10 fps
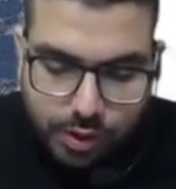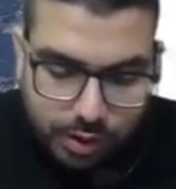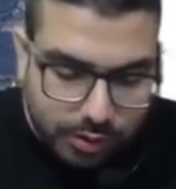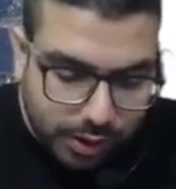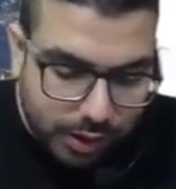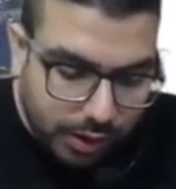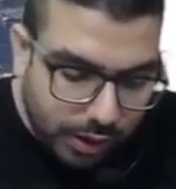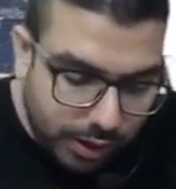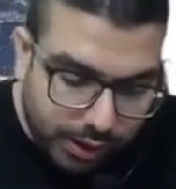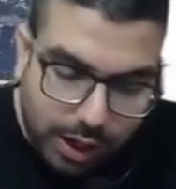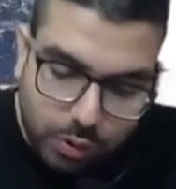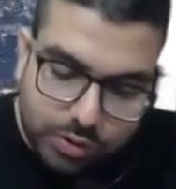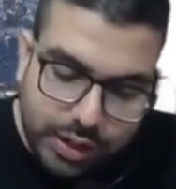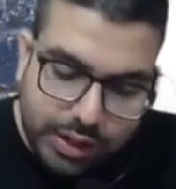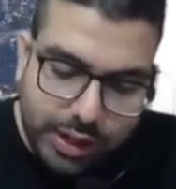Sir, now, sir, can